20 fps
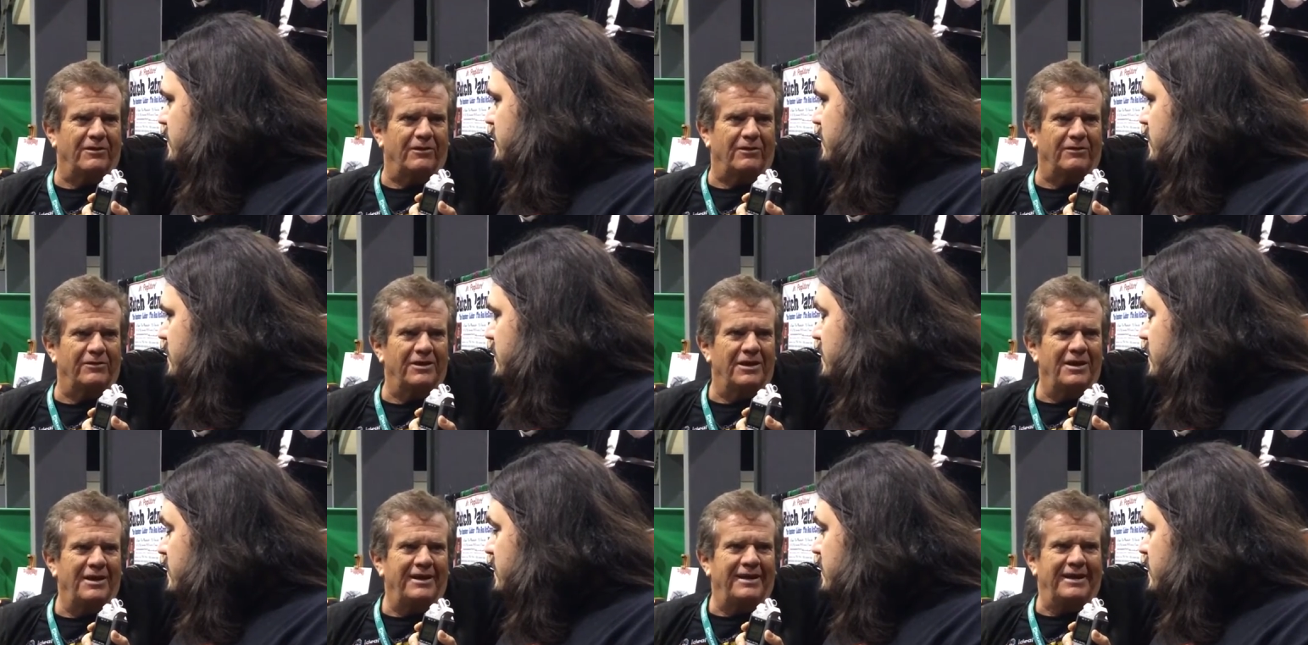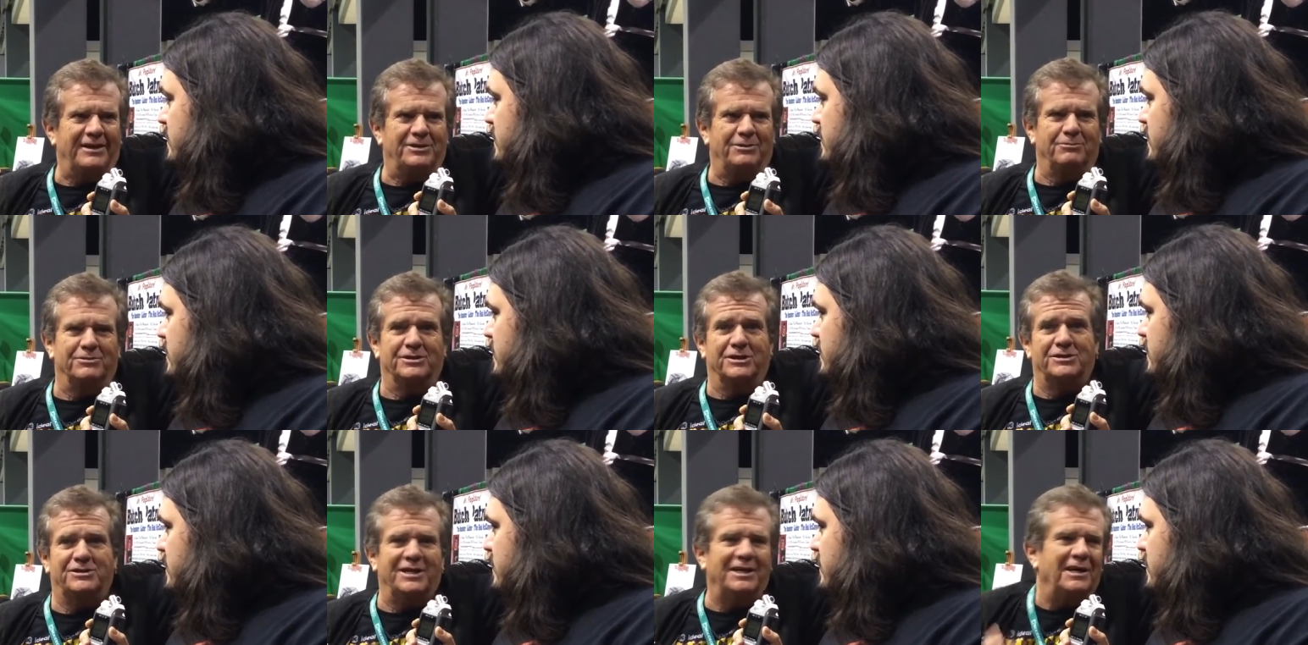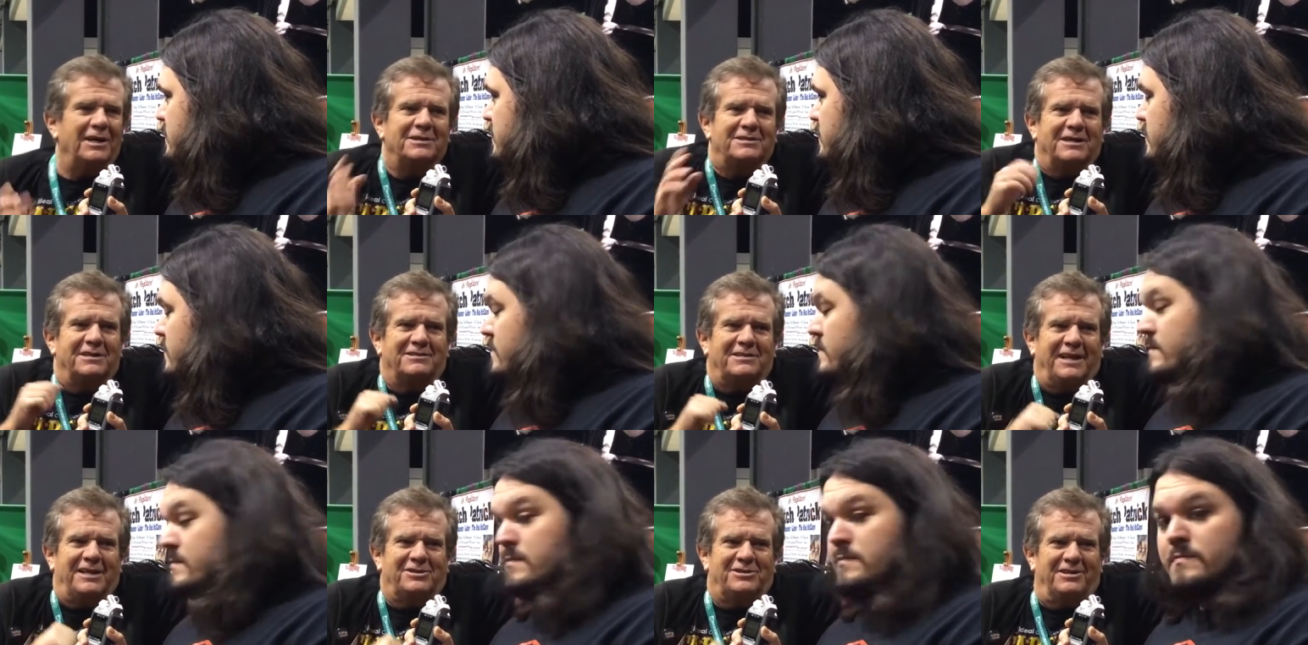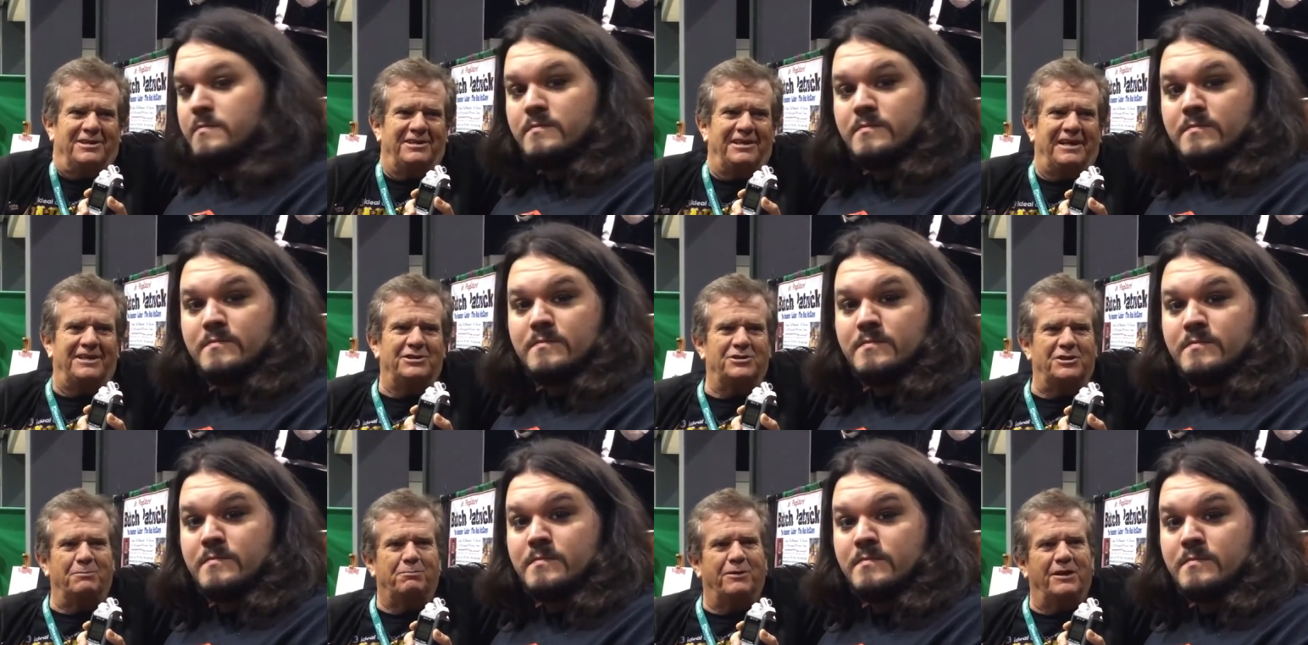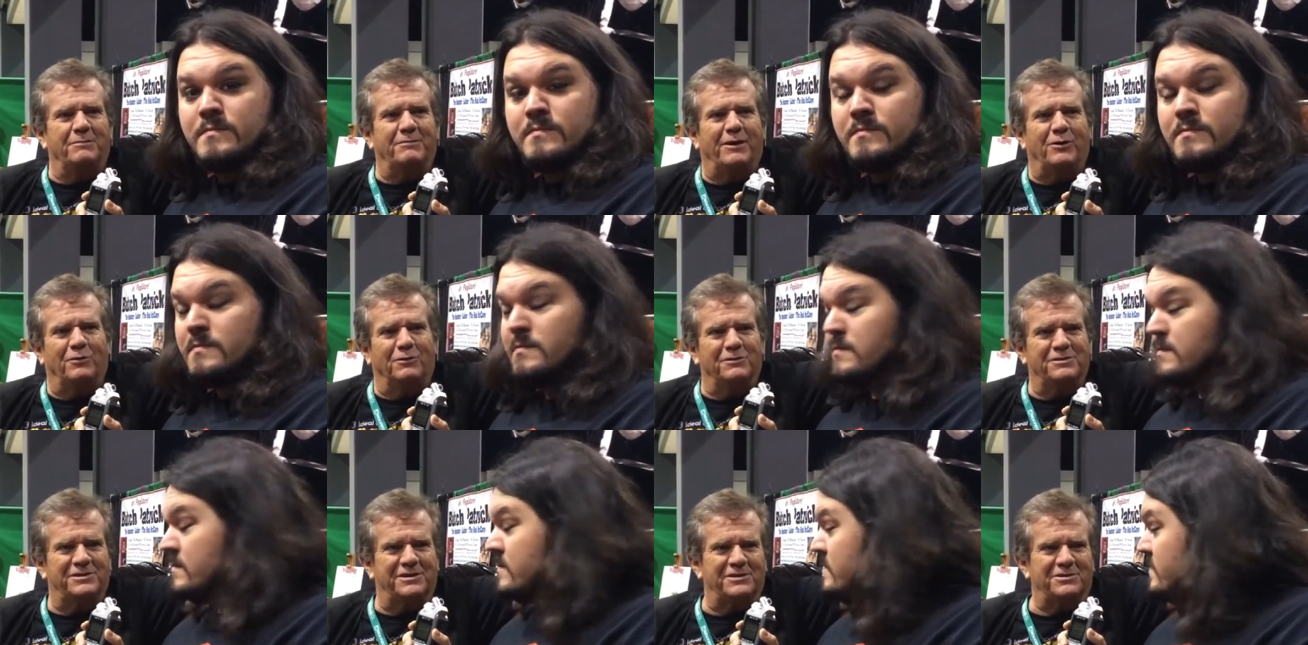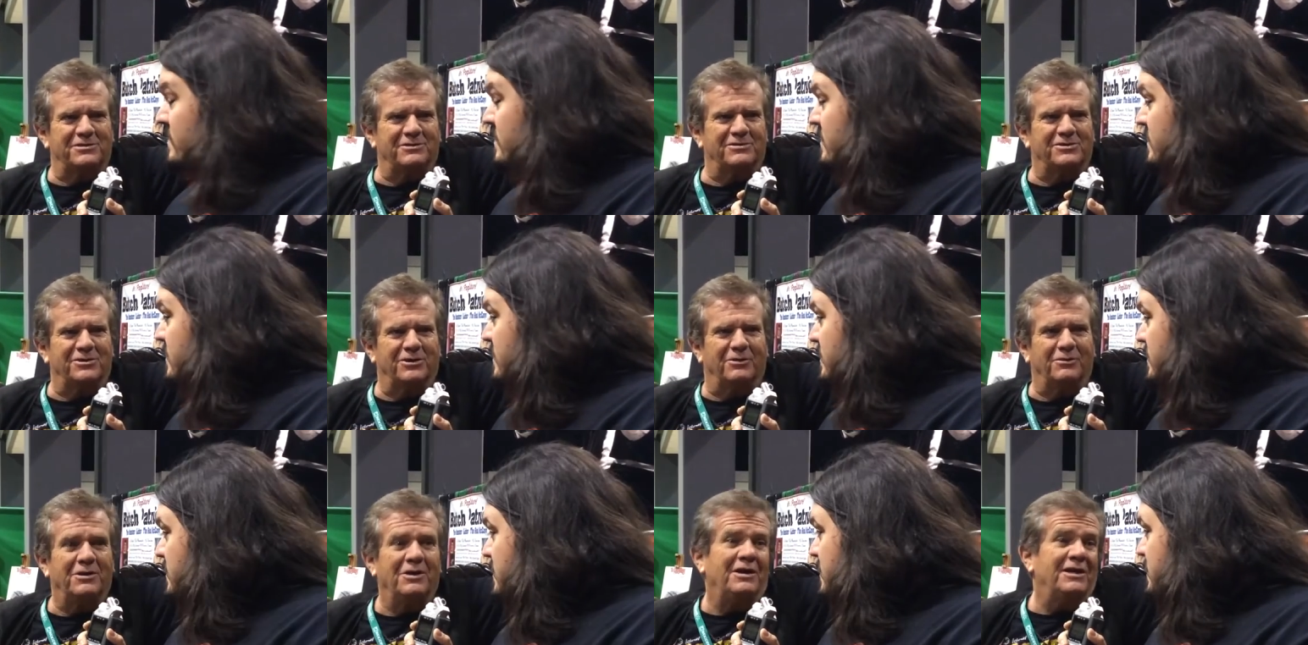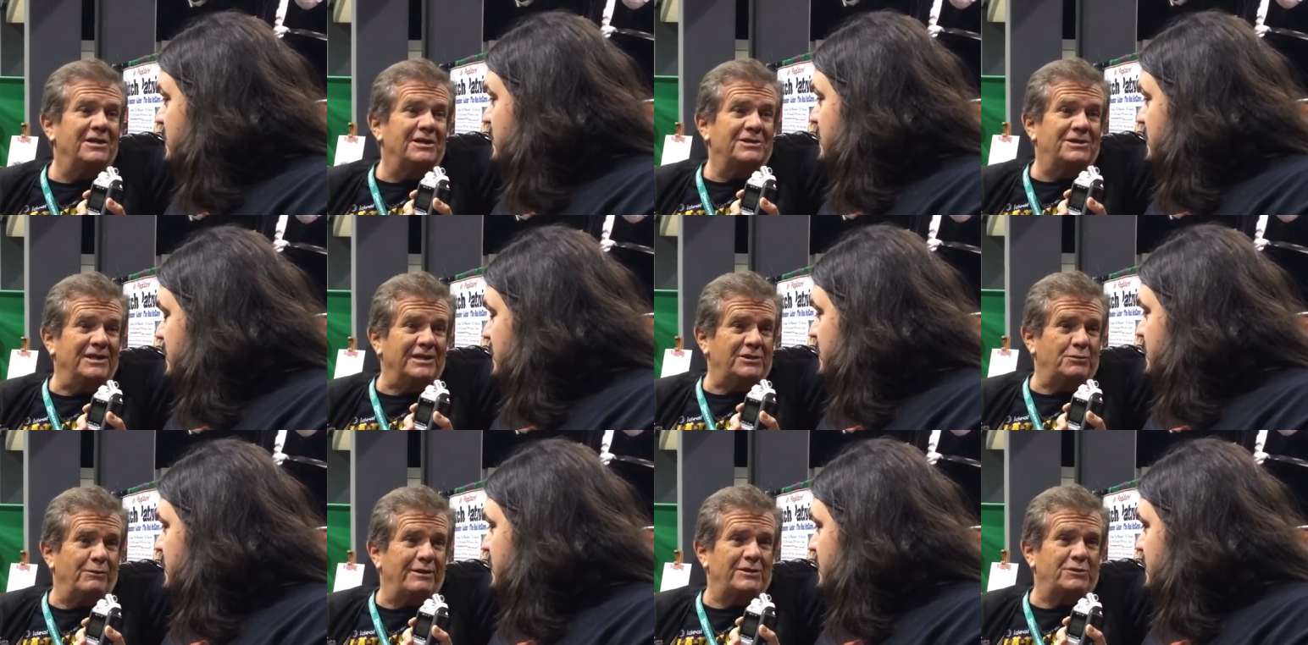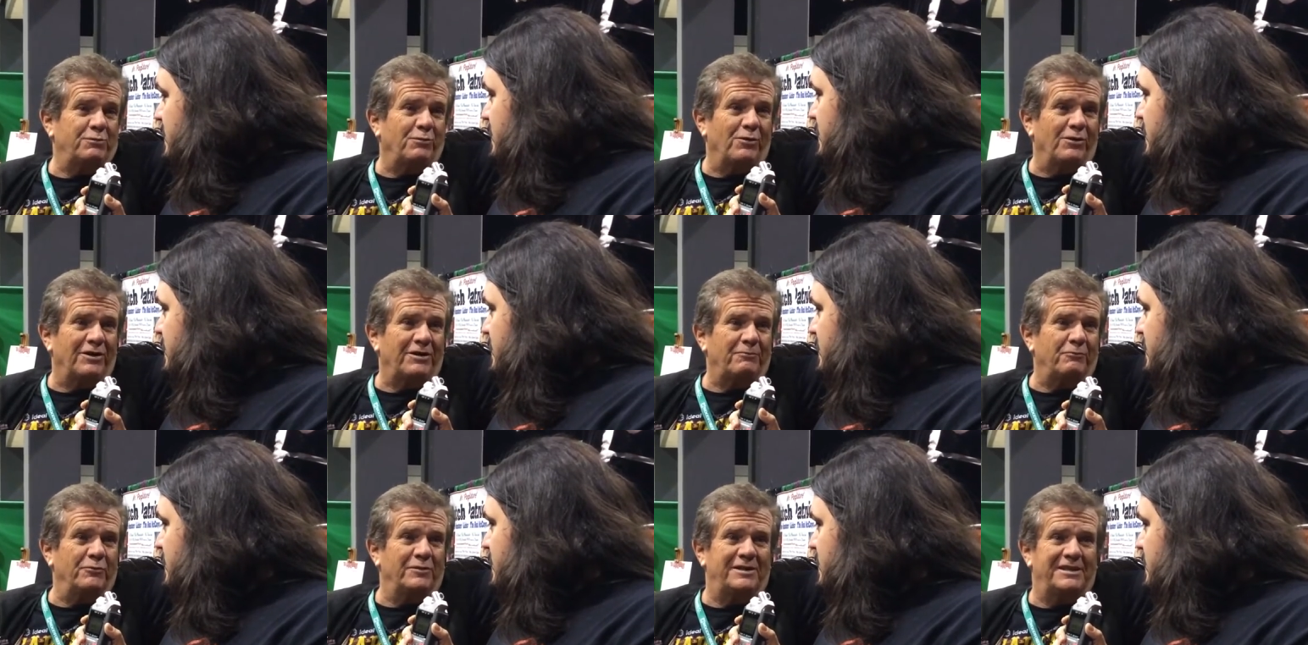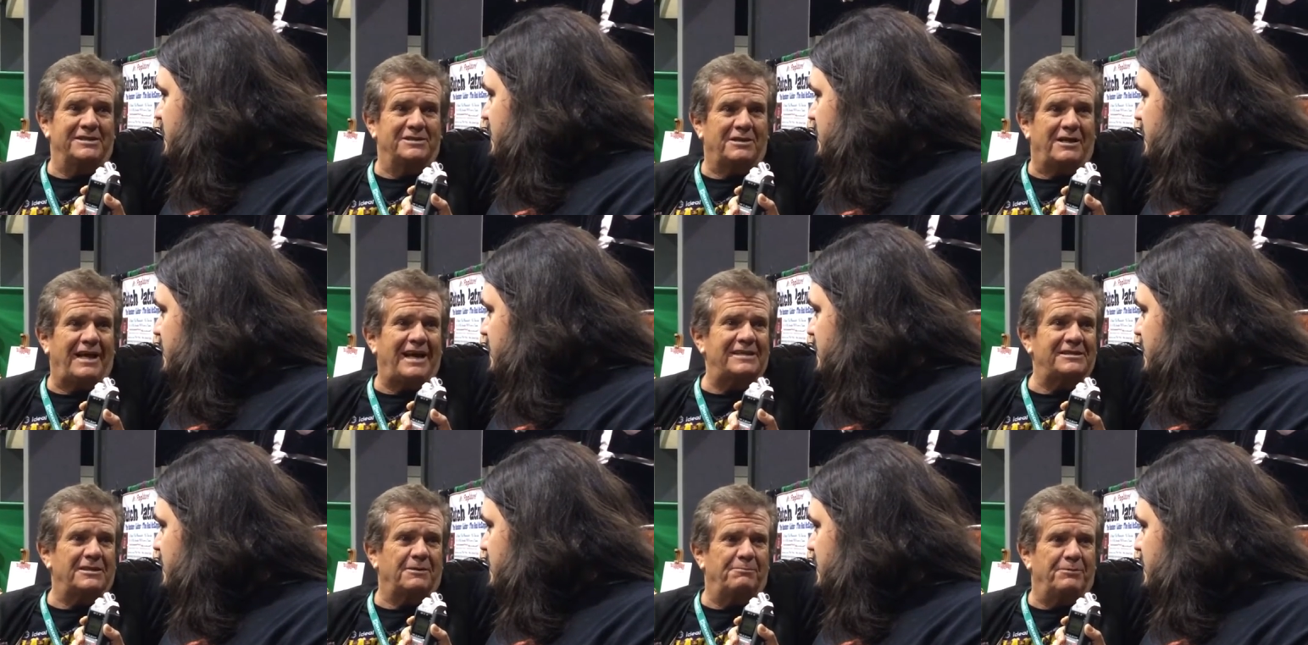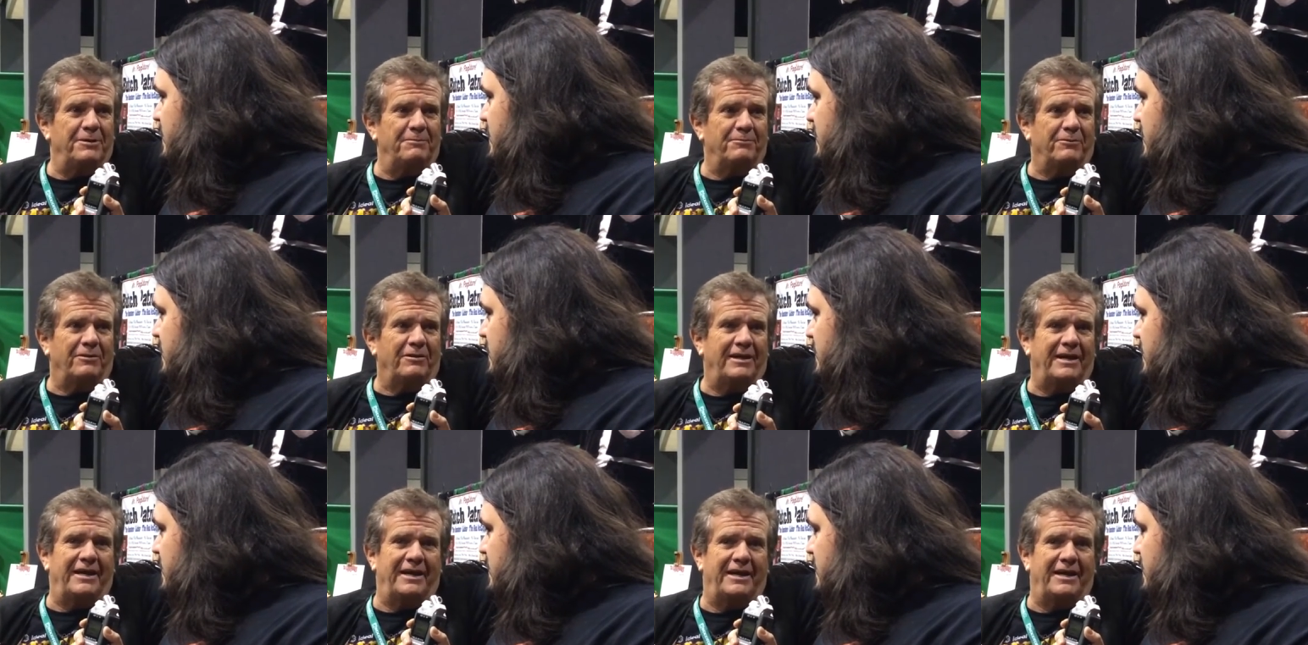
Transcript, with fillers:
Speaker 1: old, and she was the singing sensation, and she played my older sister. So six weeks work with these classic people,